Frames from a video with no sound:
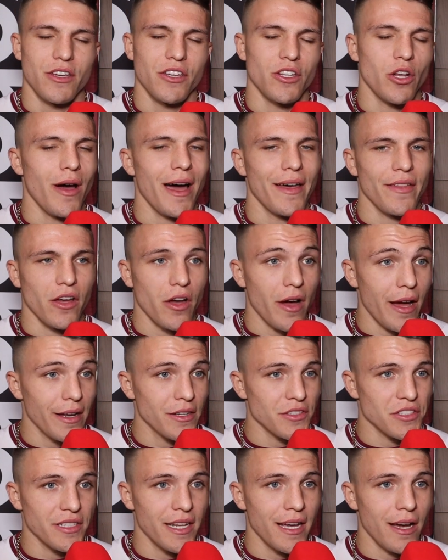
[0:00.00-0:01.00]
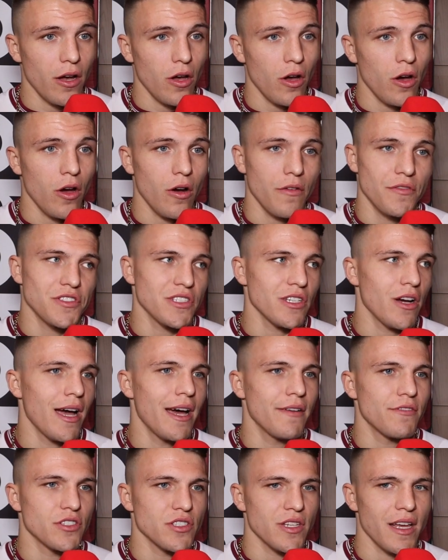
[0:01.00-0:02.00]
out of the kindness of their heart, obviously
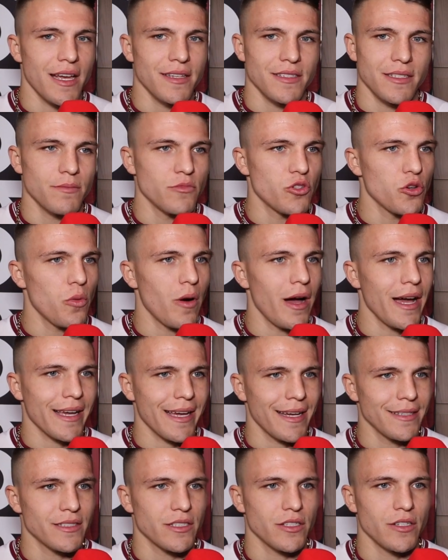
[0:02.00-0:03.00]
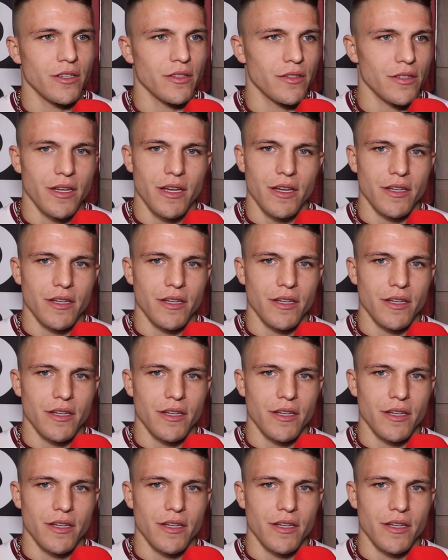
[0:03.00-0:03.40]
I advertise them, do what I can to